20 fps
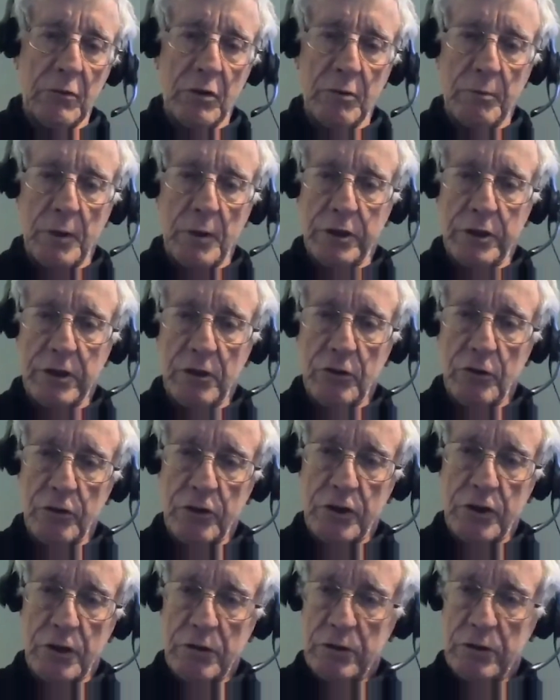Martin
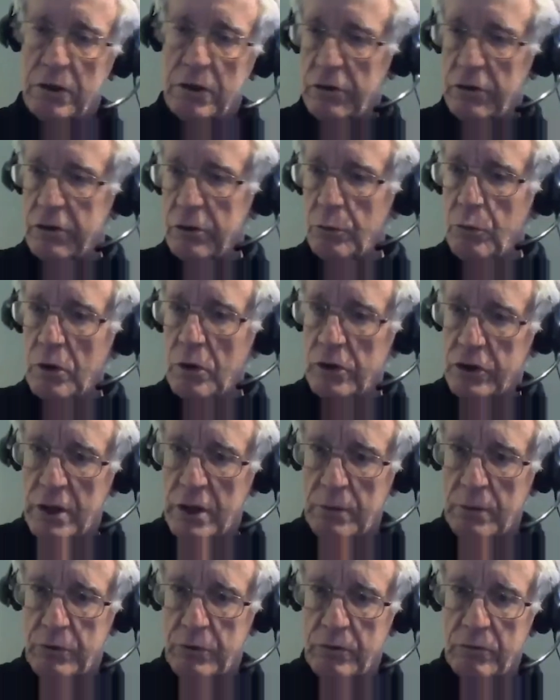Lloyd-Jones got through one
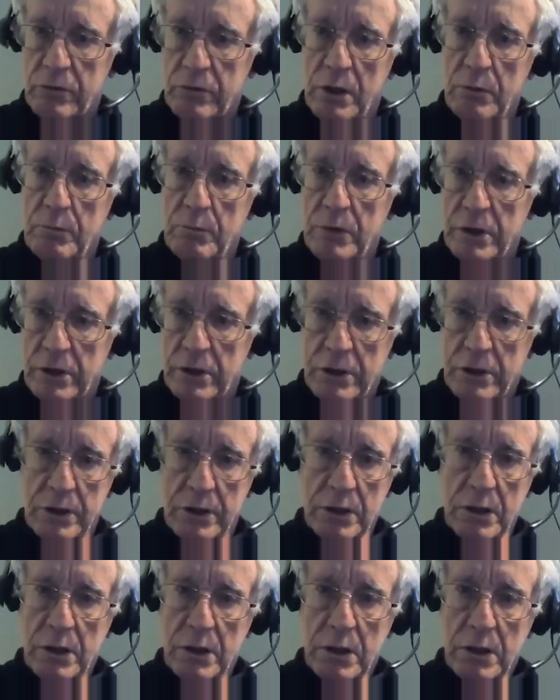chapter of Romans,
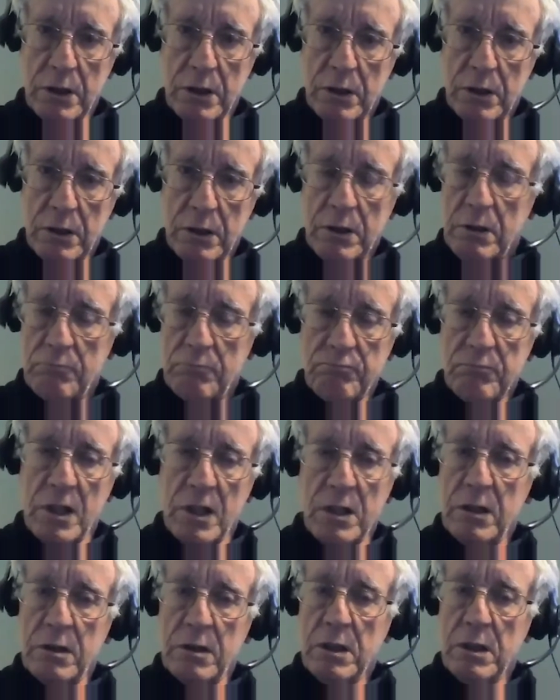
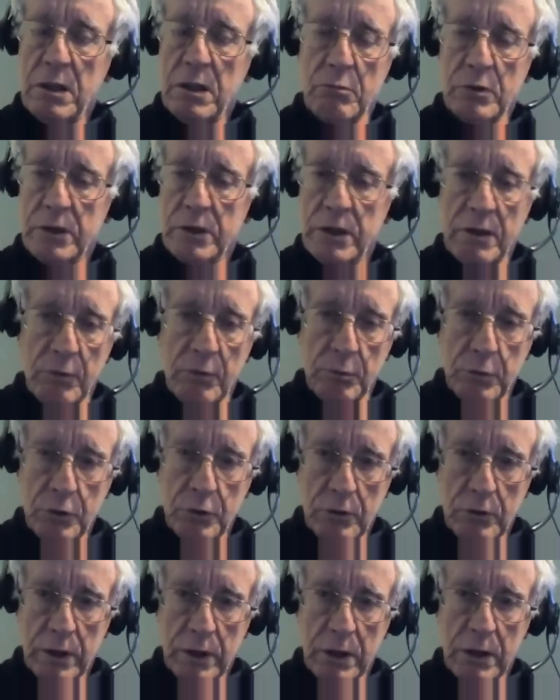and it was never
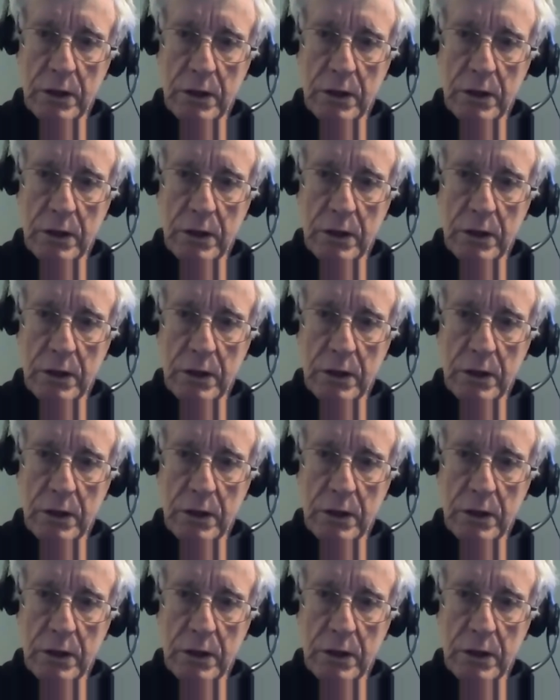boring.